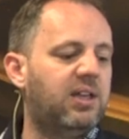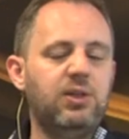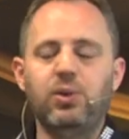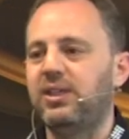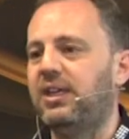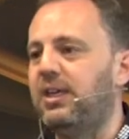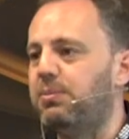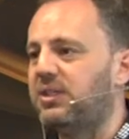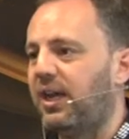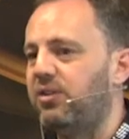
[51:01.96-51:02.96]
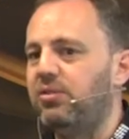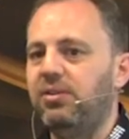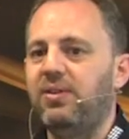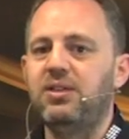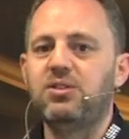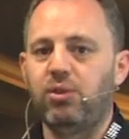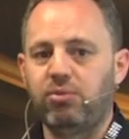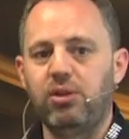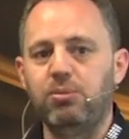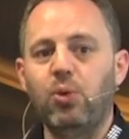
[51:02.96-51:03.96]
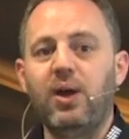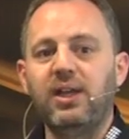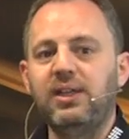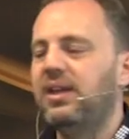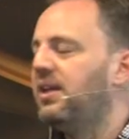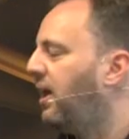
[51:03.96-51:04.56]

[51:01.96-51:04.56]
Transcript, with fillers: you want to keep secondary events or throw them away?